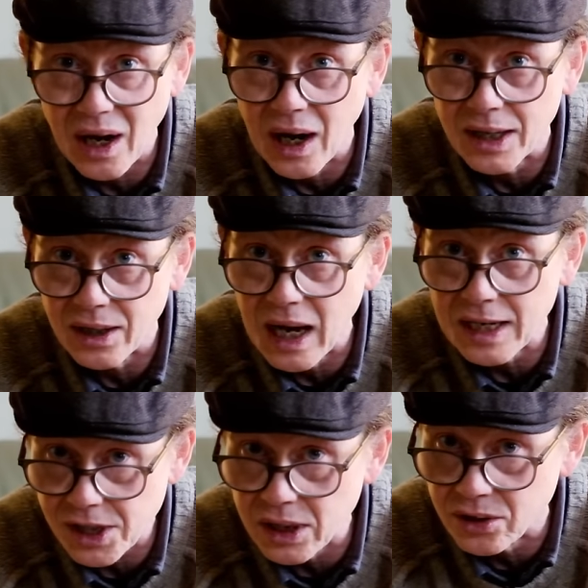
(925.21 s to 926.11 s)

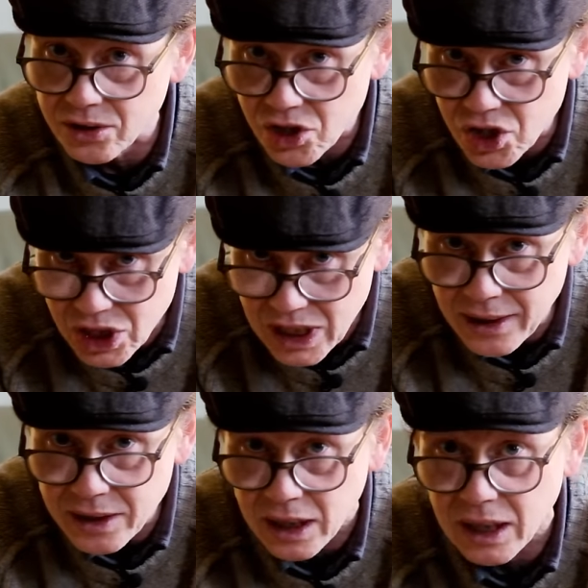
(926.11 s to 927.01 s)
as I
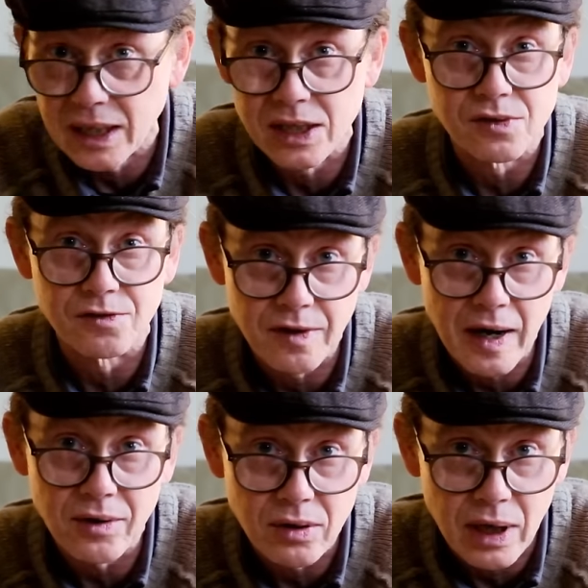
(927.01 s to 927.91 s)
understand it, is
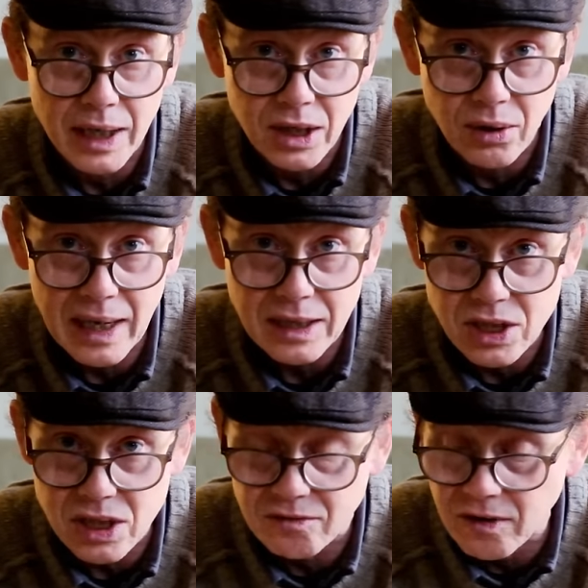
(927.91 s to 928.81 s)
very
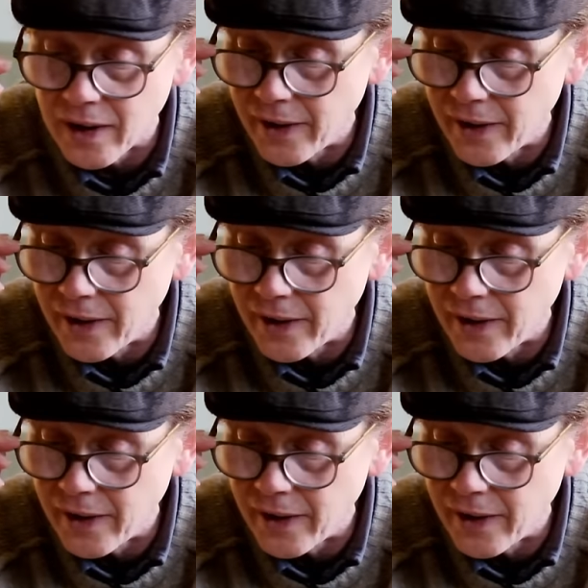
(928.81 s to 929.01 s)
radioactive.